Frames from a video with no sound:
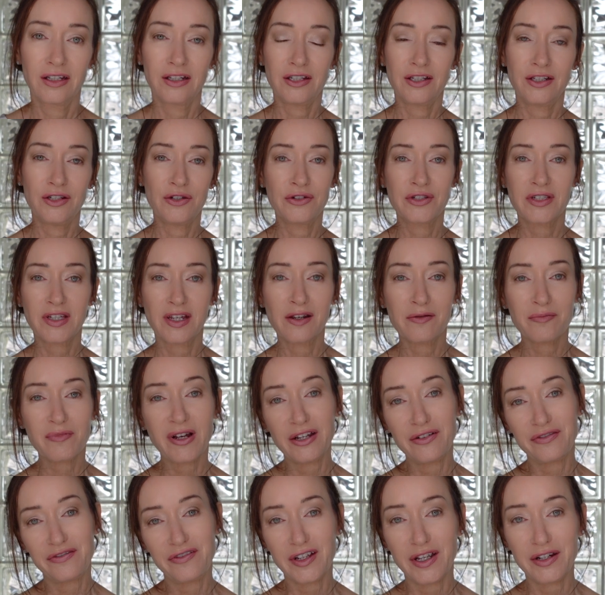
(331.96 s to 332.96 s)
Using
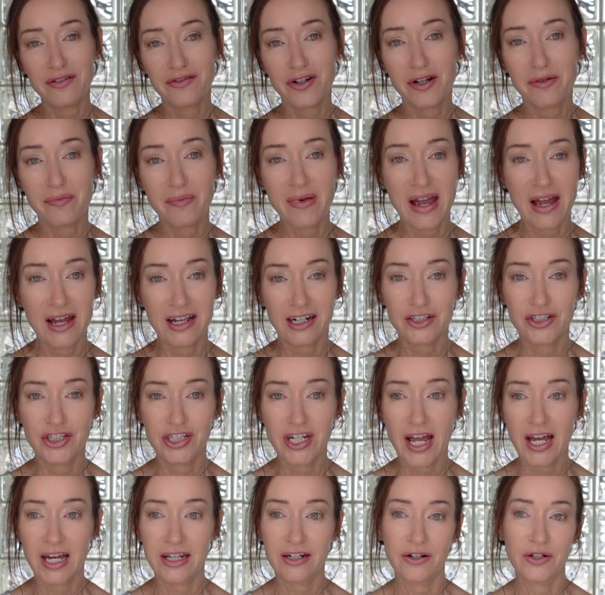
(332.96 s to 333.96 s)
my favorite MAC
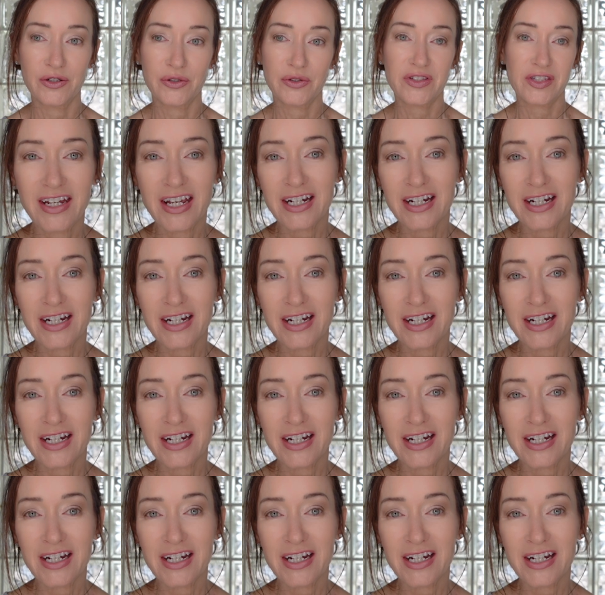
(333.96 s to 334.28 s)
shadows.